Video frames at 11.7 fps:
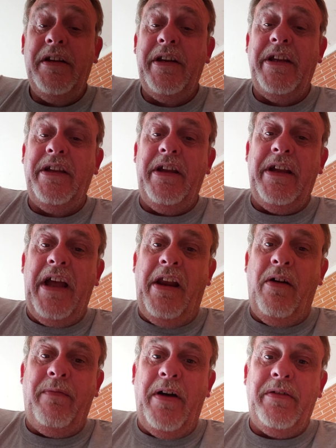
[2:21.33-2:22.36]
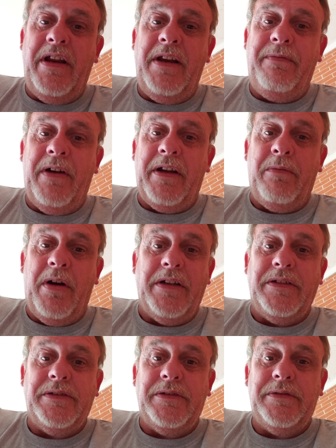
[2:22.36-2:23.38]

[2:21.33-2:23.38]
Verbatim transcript: then you ain't got no vote any fucking ways.